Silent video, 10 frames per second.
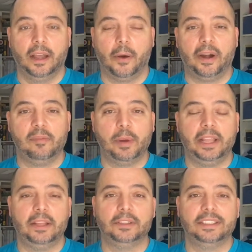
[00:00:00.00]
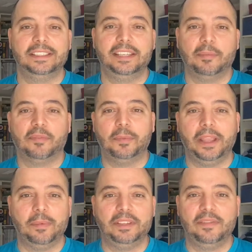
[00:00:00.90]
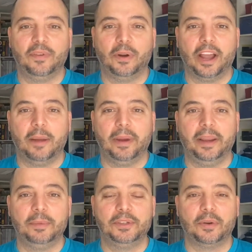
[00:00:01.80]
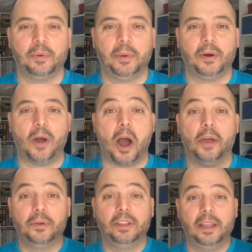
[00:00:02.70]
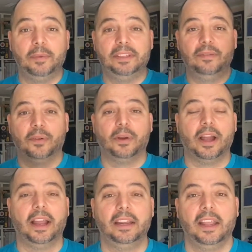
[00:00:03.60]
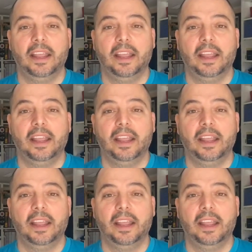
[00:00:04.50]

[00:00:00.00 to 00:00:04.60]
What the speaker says: All right, everybody, there's a tip from the ABC Photo Guide. My name is John Ribeiro, author of the ABC Photo Guide.